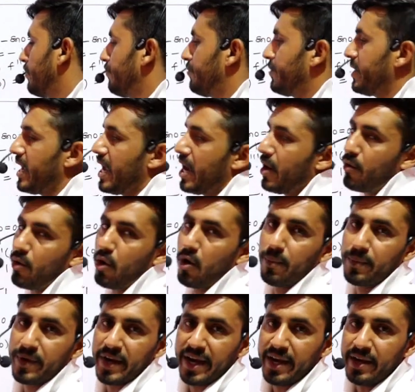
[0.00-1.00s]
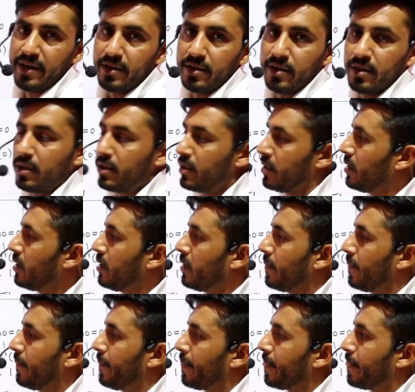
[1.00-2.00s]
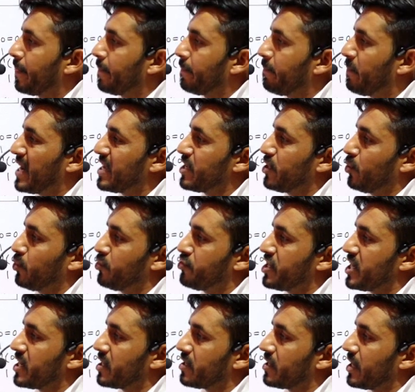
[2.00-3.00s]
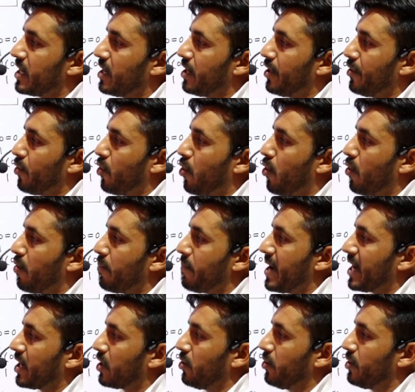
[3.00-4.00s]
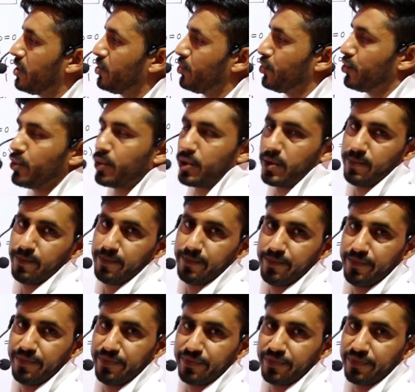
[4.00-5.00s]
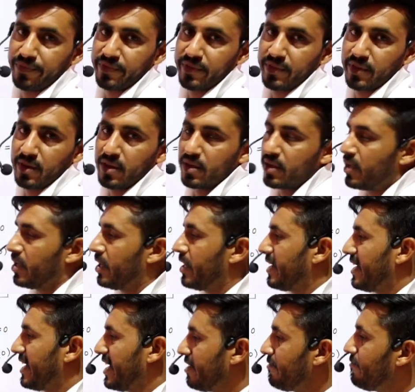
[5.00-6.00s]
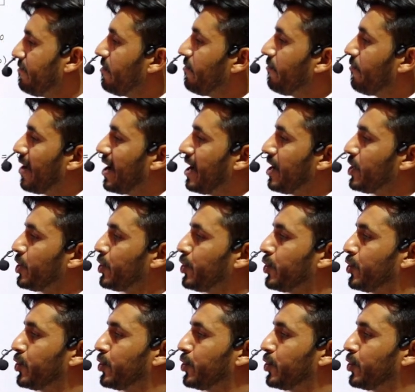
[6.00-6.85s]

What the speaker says: we have obtained by using Taylor or Maclaurin theorem. If we want